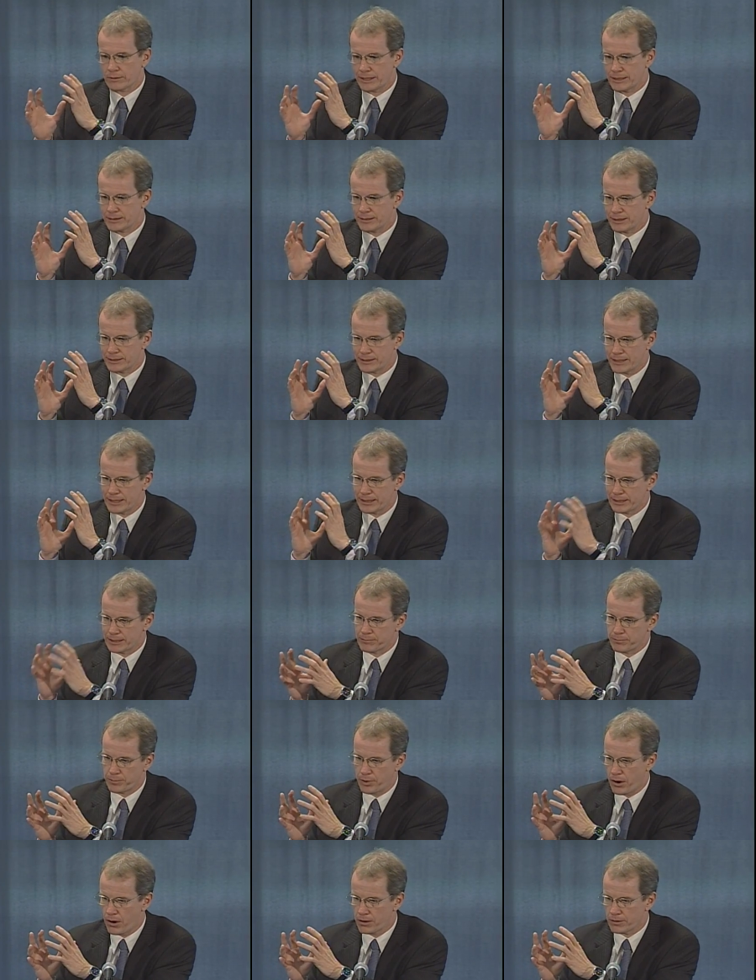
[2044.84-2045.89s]
they, they take in
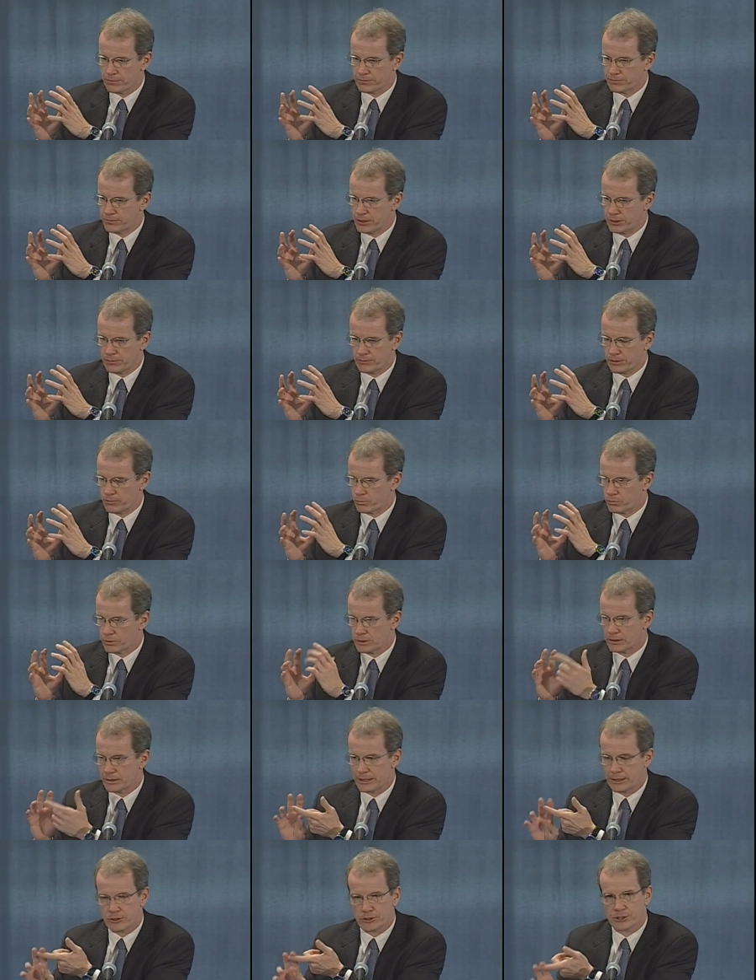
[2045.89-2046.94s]
part of, you know, a
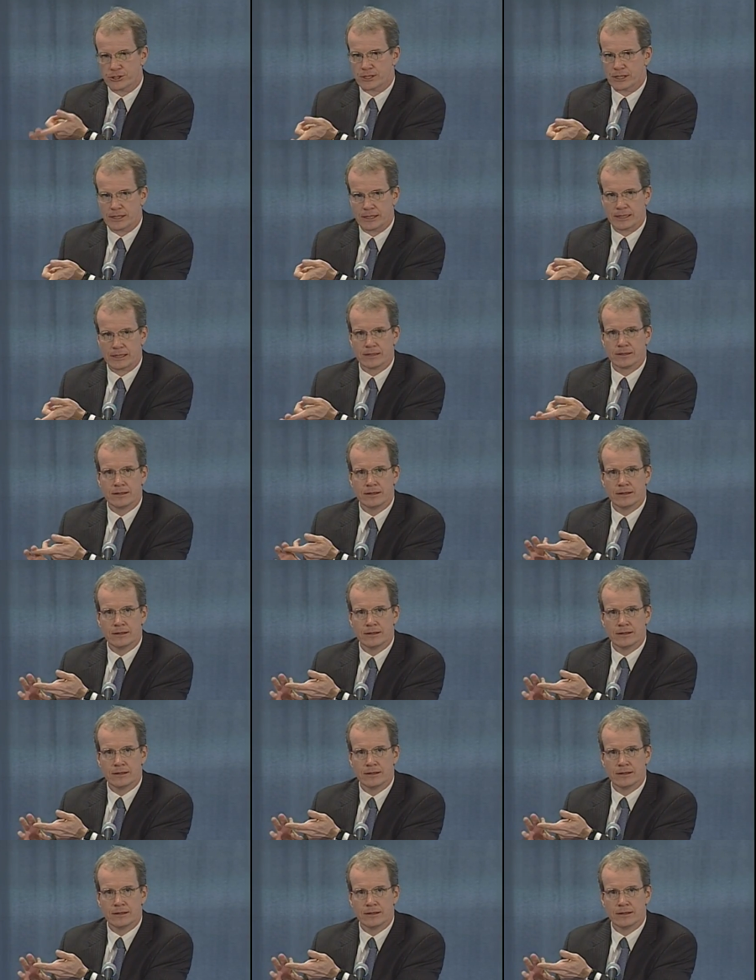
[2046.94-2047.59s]
real inner city